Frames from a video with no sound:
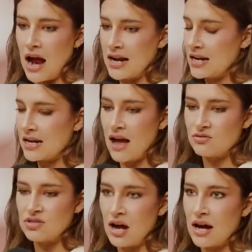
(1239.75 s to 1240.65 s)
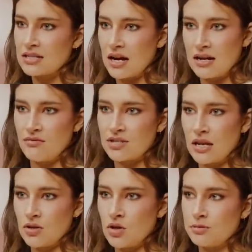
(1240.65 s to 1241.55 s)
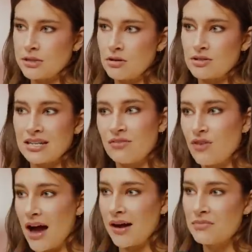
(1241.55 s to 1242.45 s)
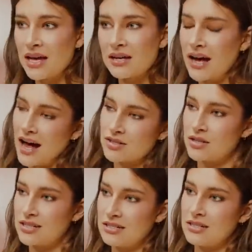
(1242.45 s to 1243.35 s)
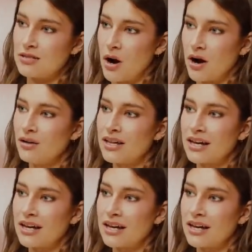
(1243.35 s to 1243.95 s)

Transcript: I didn't have sex. I never sent nudes because I was like, if I'm like cast on Disney tomorrow,